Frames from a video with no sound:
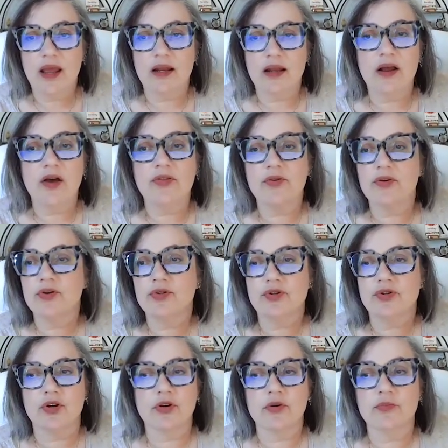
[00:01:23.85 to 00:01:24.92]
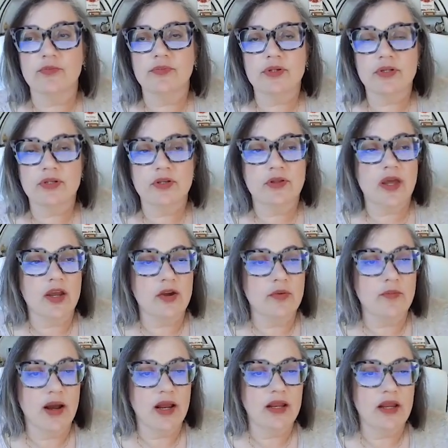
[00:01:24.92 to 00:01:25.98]
and other terms that you
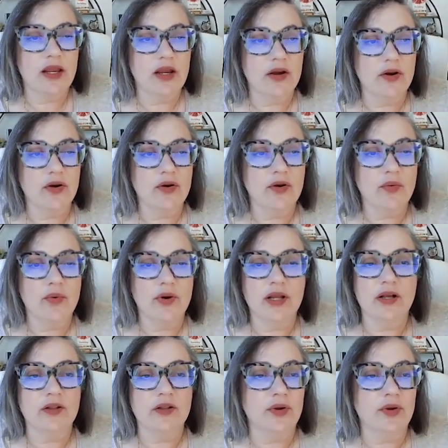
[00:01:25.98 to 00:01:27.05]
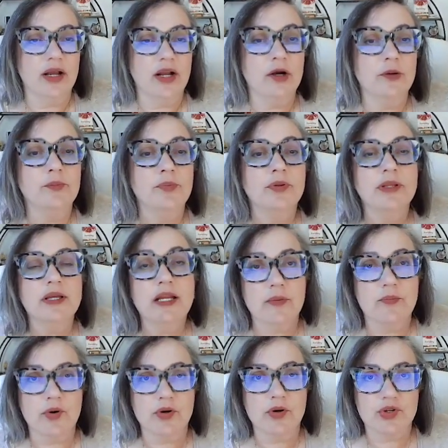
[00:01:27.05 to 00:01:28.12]
might hear would include a complete
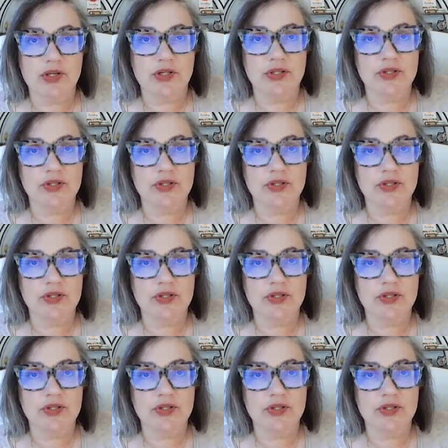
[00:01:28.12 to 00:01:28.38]
abortion.